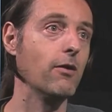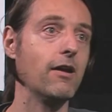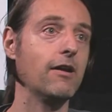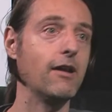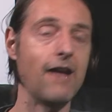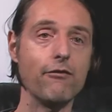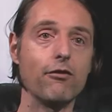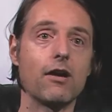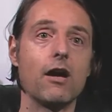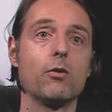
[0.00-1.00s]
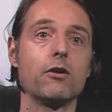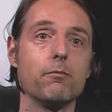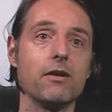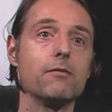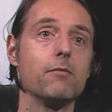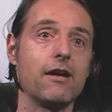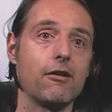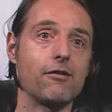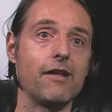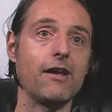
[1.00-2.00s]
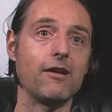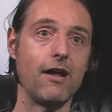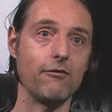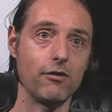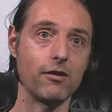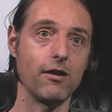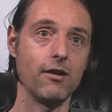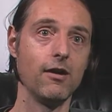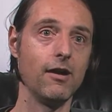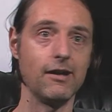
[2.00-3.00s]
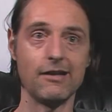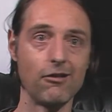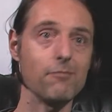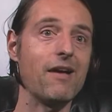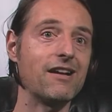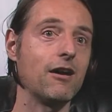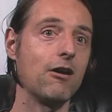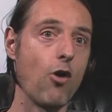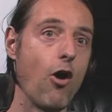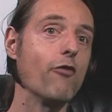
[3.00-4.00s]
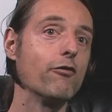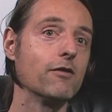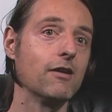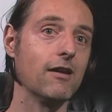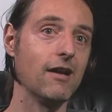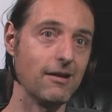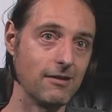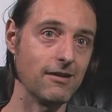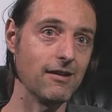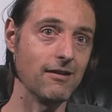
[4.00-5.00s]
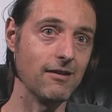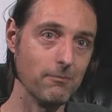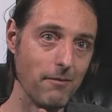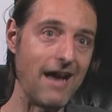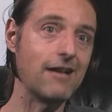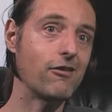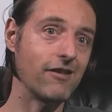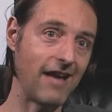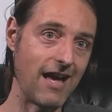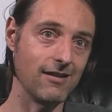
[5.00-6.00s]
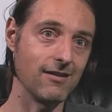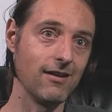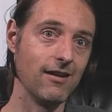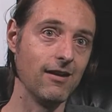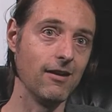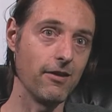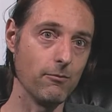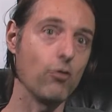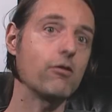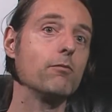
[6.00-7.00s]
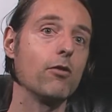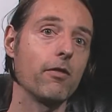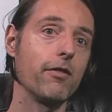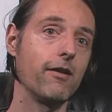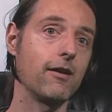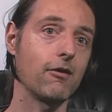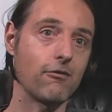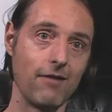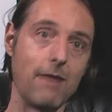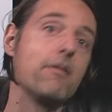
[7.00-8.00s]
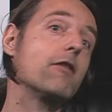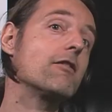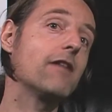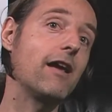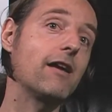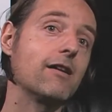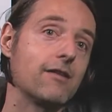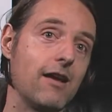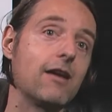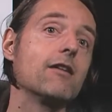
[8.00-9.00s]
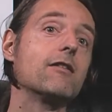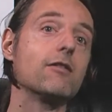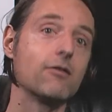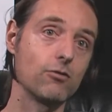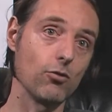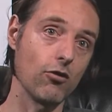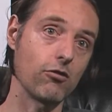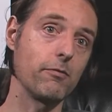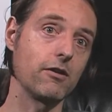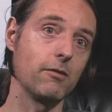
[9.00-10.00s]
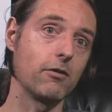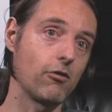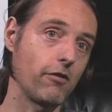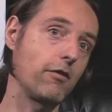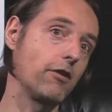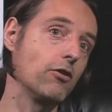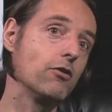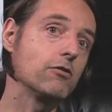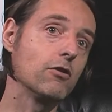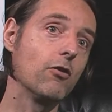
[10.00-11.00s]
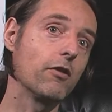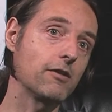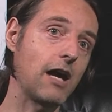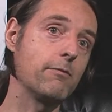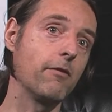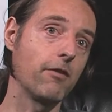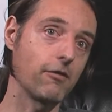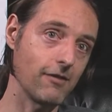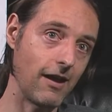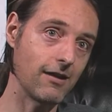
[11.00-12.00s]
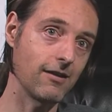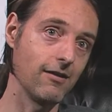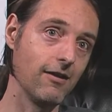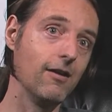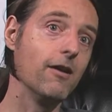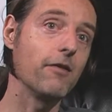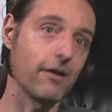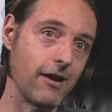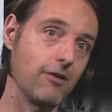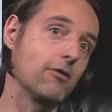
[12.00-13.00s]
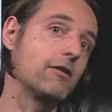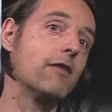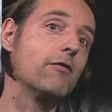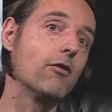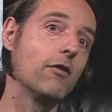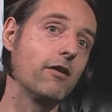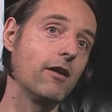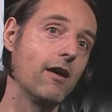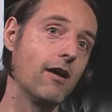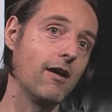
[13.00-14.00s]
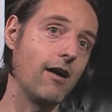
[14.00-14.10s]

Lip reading: in Africa, when you're bitten by a snake in Africa, it doesn't matter how often it bites again. The most important thing is grab the snake and take it to a hospital, because if they don't know the type of the snake, they cannot give you the